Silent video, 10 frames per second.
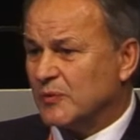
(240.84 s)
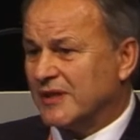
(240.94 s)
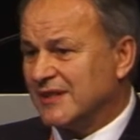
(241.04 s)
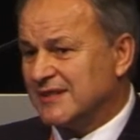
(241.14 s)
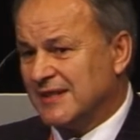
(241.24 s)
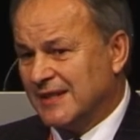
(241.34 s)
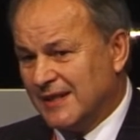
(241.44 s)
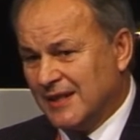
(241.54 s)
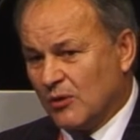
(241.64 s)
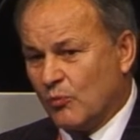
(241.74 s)
weeks.
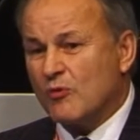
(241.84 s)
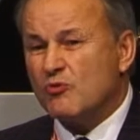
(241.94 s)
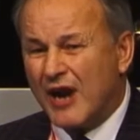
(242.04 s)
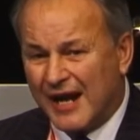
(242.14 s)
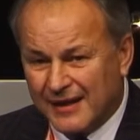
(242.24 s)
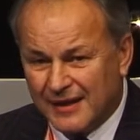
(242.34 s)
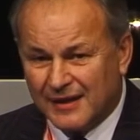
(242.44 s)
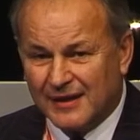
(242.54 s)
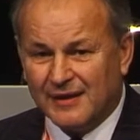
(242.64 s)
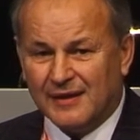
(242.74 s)
We RAG,
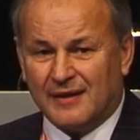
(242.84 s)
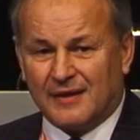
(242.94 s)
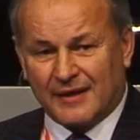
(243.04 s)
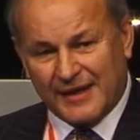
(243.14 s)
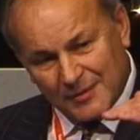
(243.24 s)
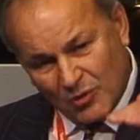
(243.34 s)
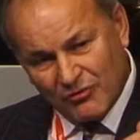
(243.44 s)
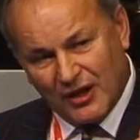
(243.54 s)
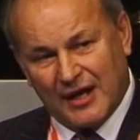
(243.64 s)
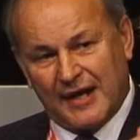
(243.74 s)
get them
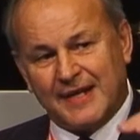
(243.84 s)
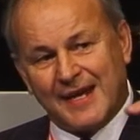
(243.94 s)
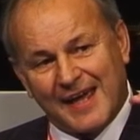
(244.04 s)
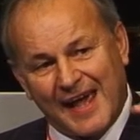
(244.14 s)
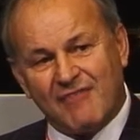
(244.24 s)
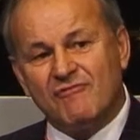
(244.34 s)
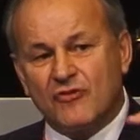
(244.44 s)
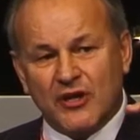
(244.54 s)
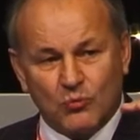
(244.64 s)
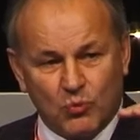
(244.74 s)
over the line
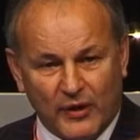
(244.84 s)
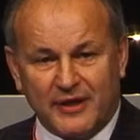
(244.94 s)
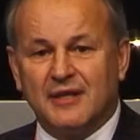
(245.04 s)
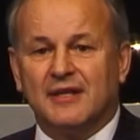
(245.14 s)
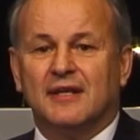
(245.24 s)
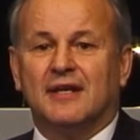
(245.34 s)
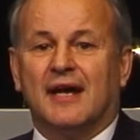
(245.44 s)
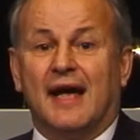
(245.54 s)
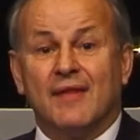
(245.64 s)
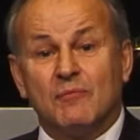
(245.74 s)
every week,
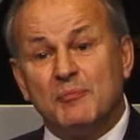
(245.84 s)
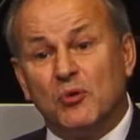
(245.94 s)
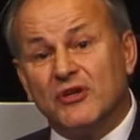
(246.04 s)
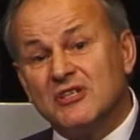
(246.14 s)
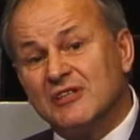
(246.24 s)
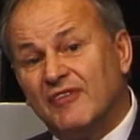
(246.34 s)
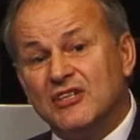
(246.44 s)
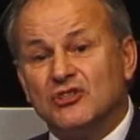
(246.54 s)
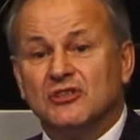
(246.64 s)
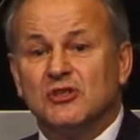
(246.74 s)
and then we put the
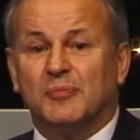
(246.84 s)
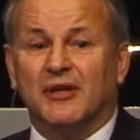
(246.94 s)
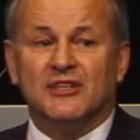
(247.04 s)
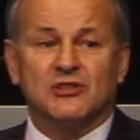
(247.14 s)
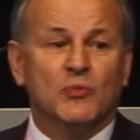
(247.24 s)
intervention into place.